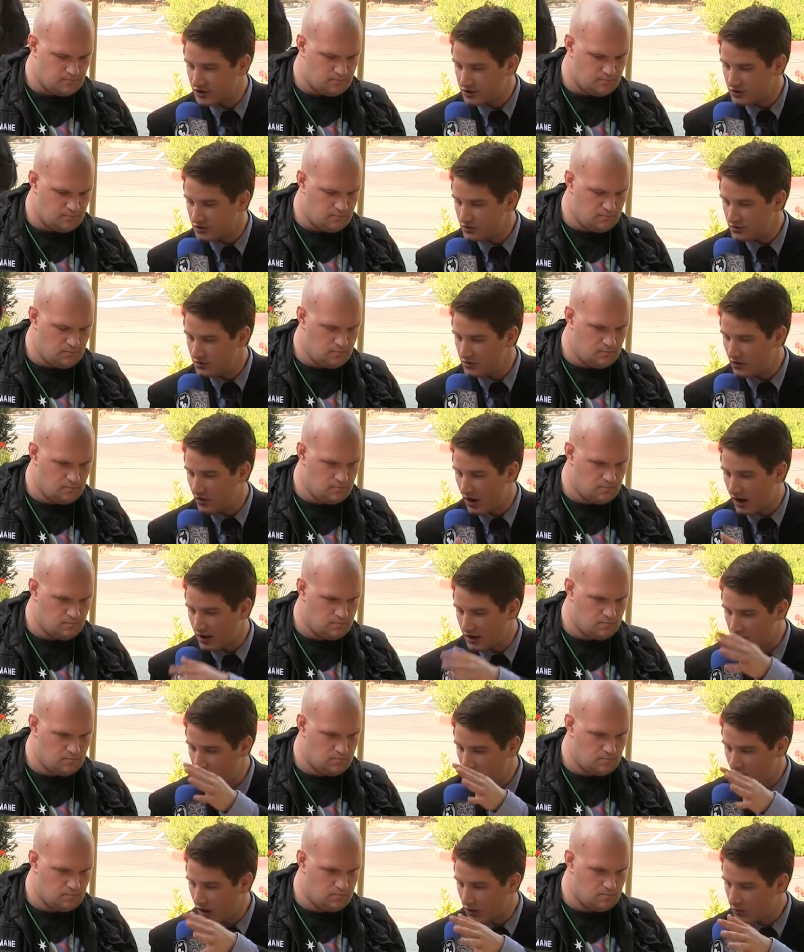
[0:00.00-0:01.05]
Speaker 1: do
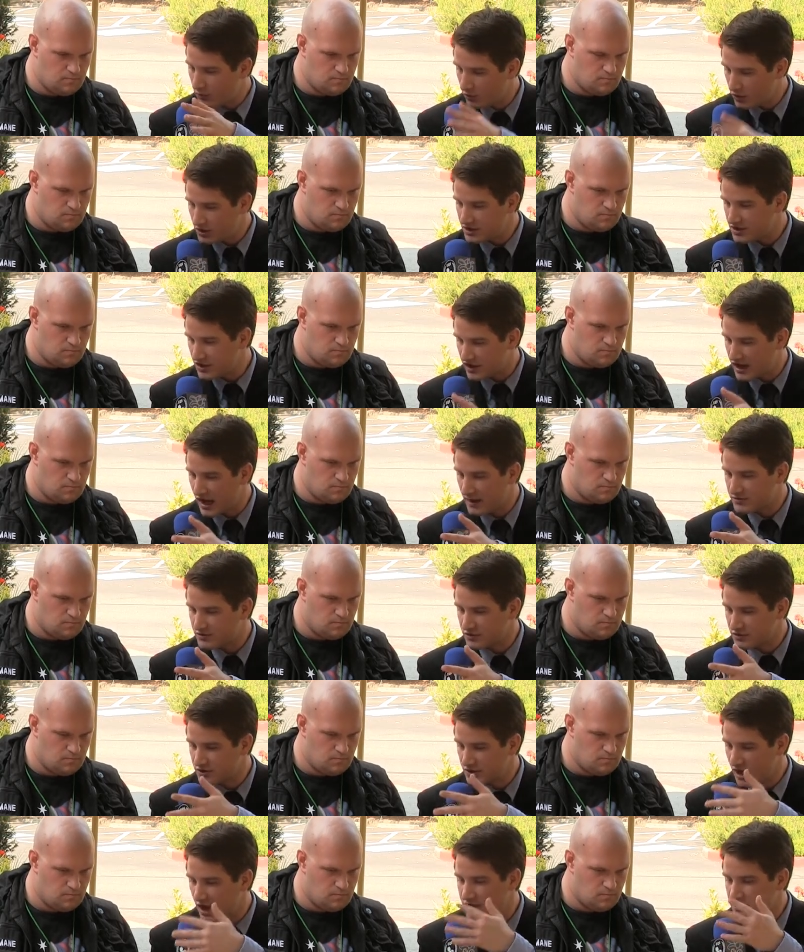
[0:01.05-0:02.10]
on on wood to capture
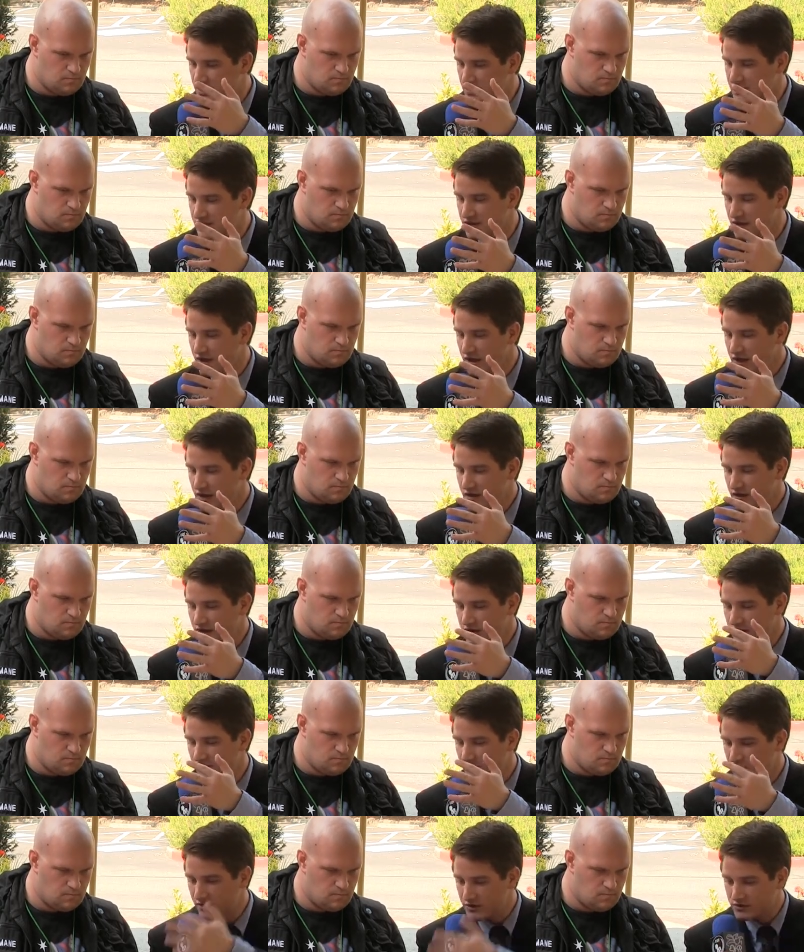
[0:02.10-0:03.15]
not just
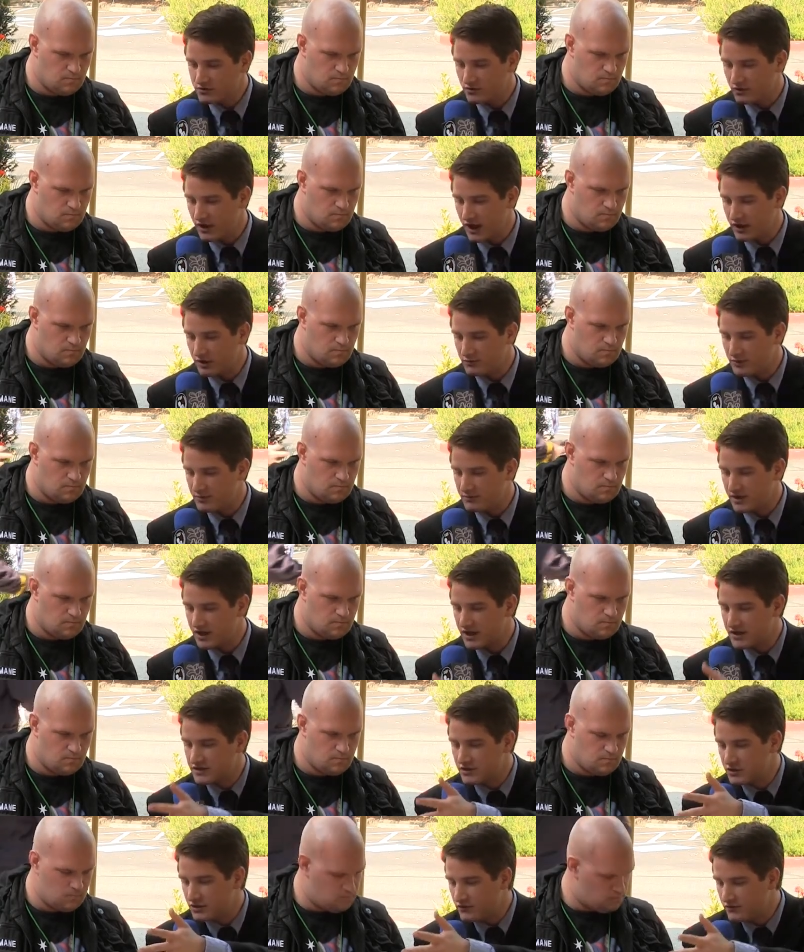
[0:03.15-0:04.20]
the visual element
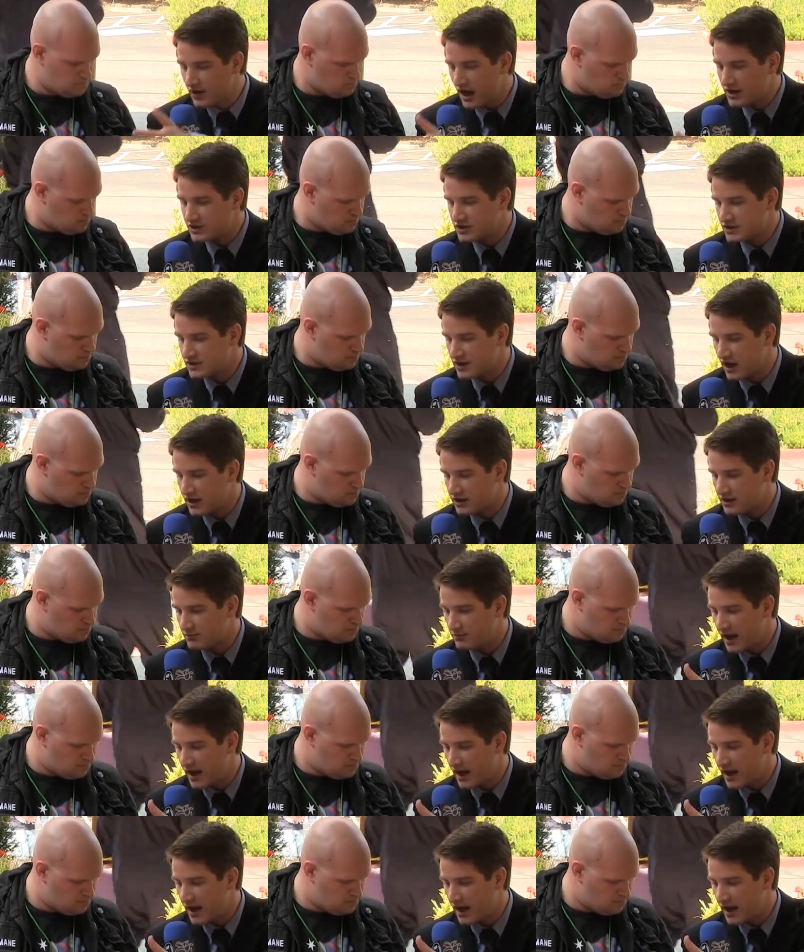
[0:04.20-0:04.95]
because you've not just got the